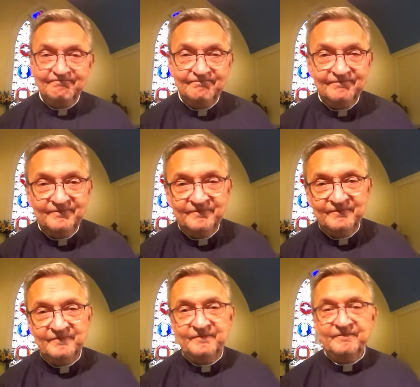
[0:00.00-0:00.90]

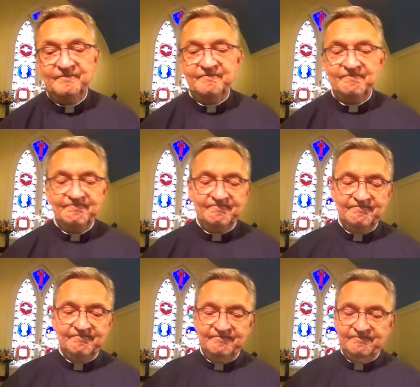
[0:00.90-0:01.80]

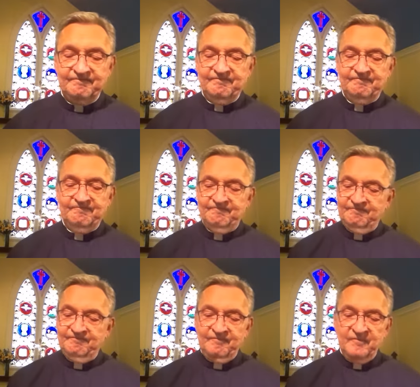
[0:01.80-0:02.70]

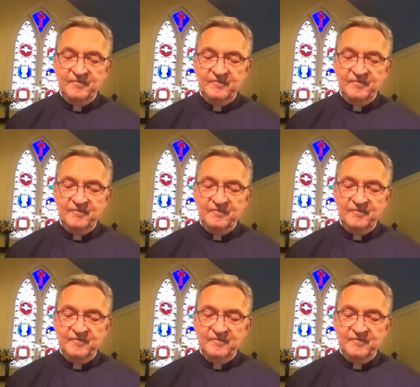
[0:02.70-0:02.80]
(no one is talking)